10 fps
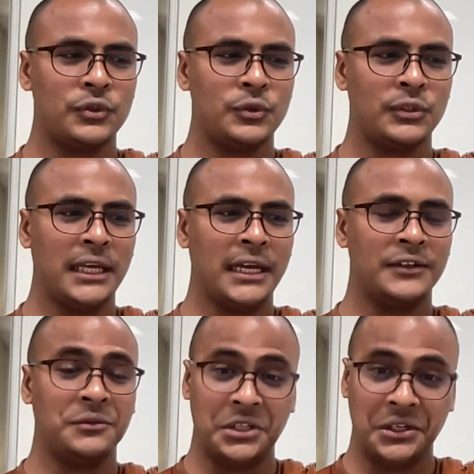to their
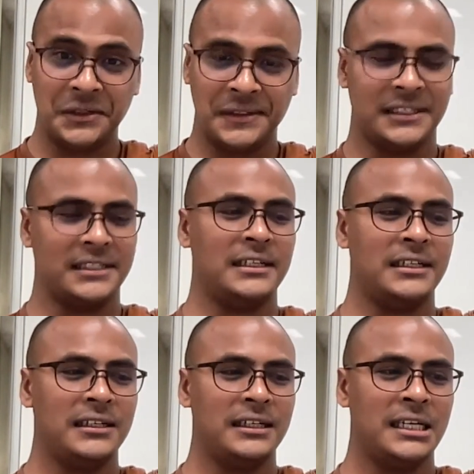teacher.
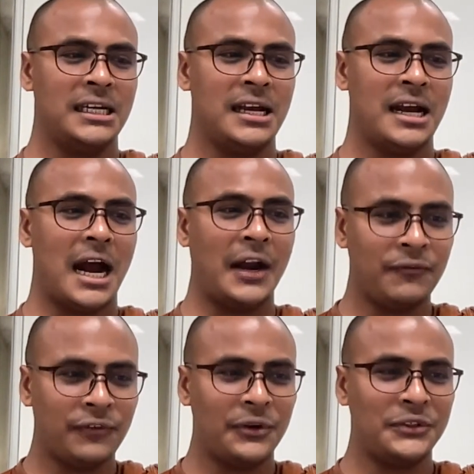
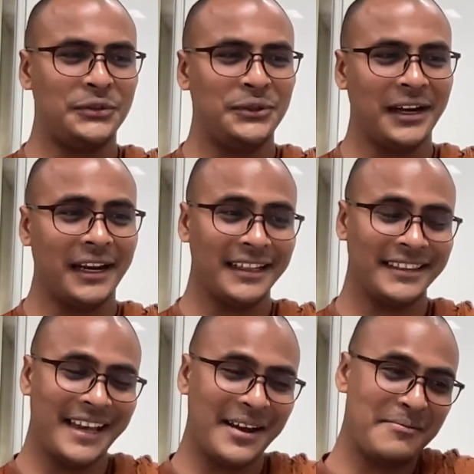Unfortunately,
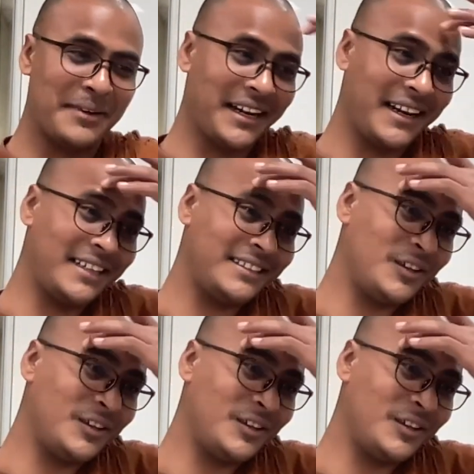their meditation